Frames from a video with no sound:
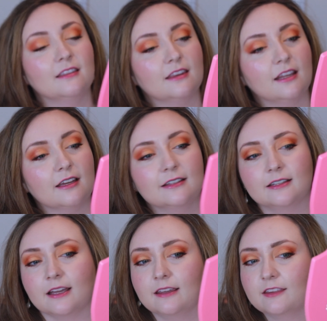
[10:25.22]
think I'd
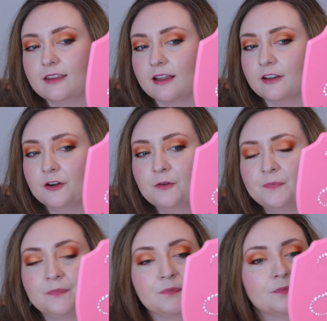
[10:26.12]
like the yellow,
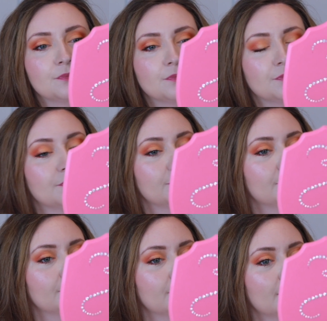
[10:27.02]

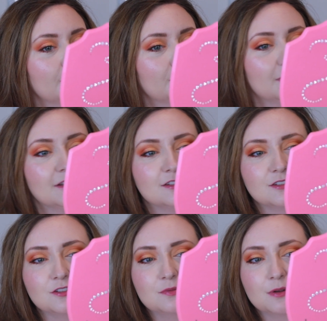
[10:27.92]
but it's
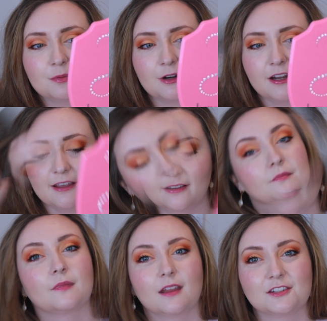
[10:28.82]
super pretty.
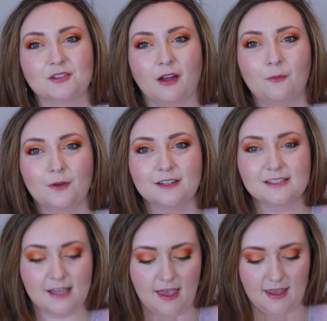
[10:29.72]
So I will
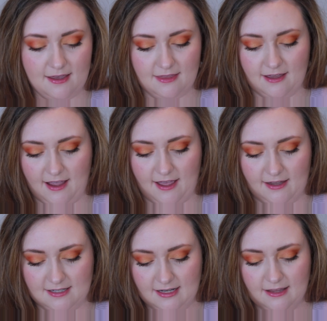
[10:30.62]
say
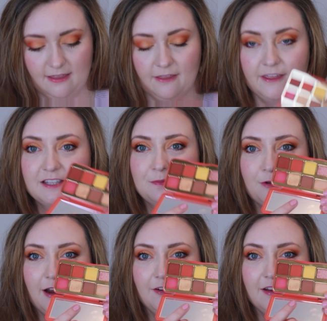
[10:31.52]
that this
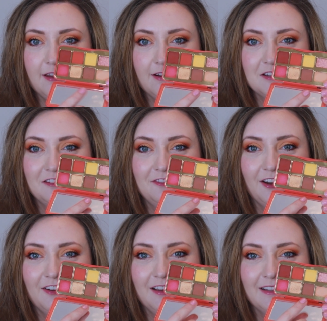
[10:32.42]
brown here is a
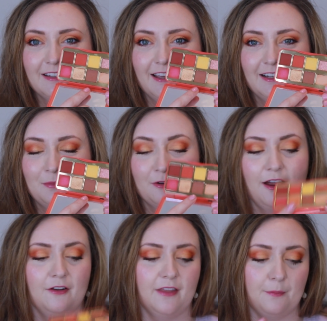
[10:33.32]
very Atlanta
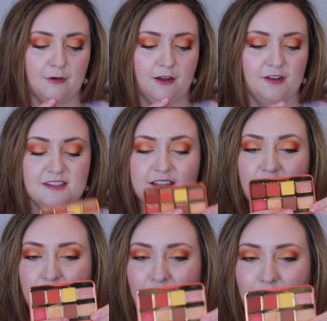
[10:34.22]
brown. That brown is
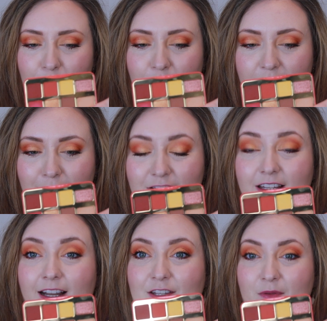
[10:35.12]
really,
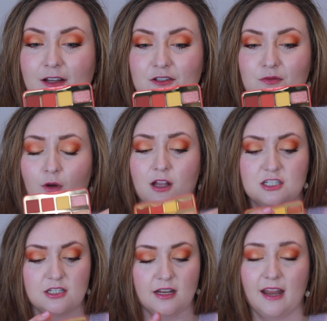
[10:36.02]
really nice. When I
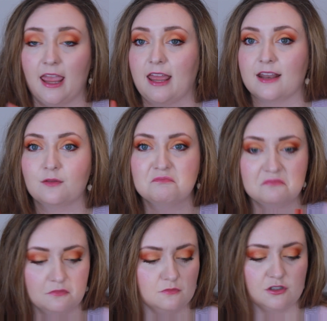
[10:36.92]
swatched it, it's
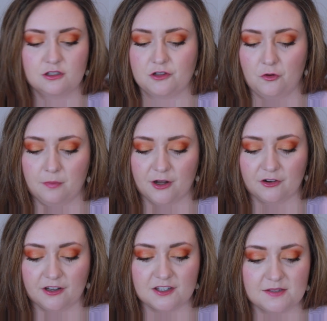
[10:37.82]
so
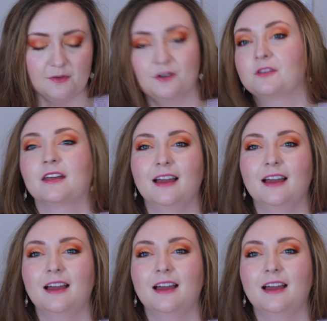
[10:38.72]
buttery and smooth.